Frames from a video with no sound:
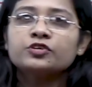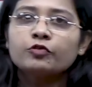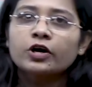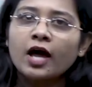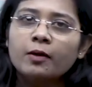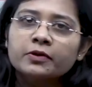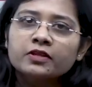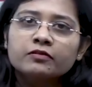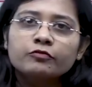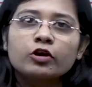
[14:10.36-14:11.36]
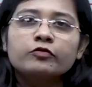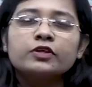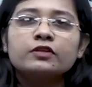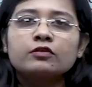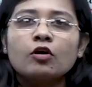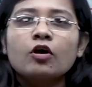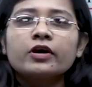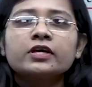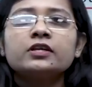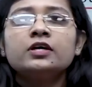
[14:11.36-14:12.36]
what we
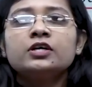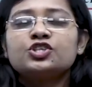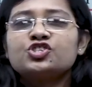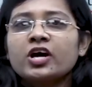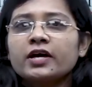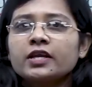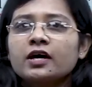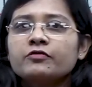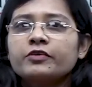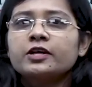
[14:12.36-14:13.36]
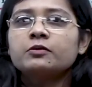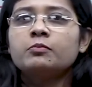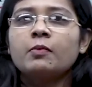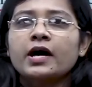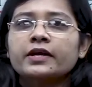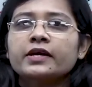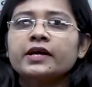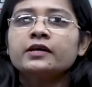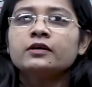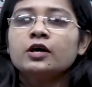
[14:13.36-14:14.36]
saw in China wet
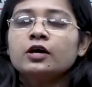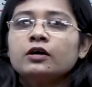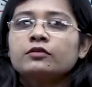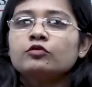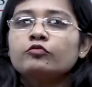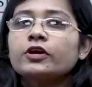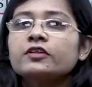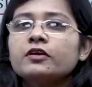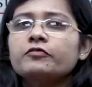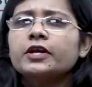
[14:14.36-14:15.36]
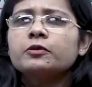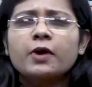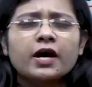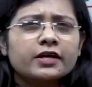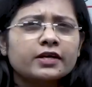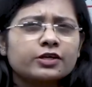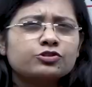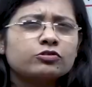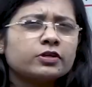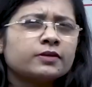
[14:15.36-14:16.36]
market. So what is a wet market
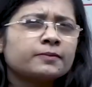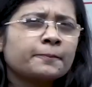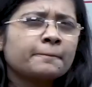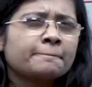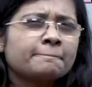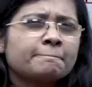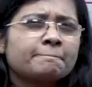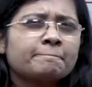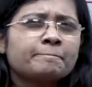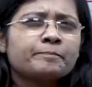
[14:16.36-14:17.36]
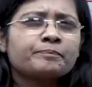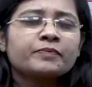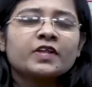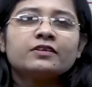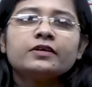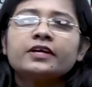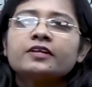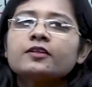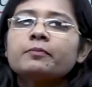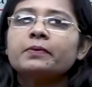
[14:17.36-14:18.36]
actually? See,
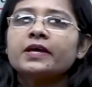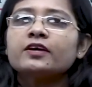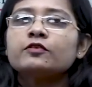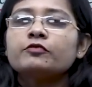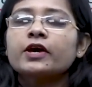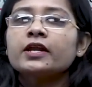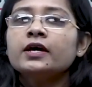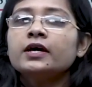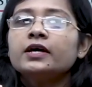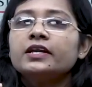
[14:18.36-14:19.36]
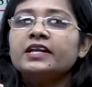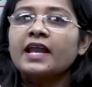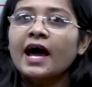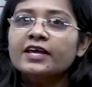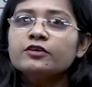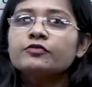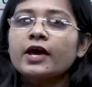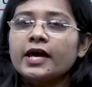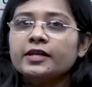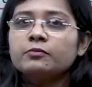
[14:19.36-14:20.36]
it is a place where live
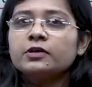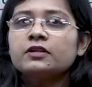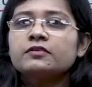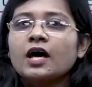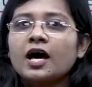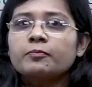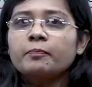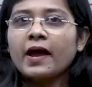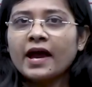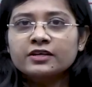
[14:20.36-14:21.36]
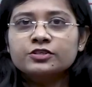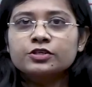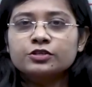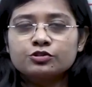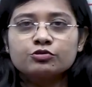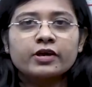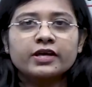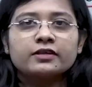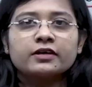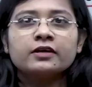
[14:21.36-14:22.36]
animals are packed
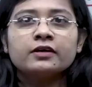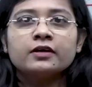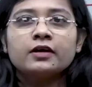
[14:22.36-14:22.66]
together